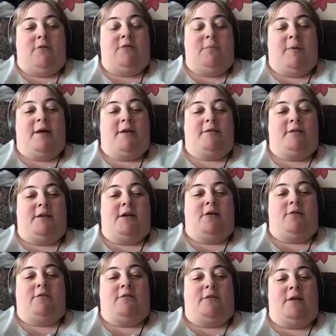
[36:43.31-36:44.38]
to bed and I
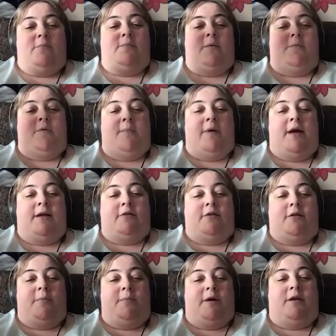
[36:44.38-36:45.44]
go to sleep and I put my head on
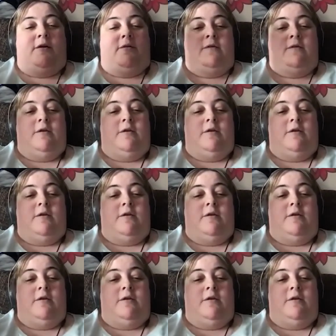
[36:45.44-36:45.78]
the pillow,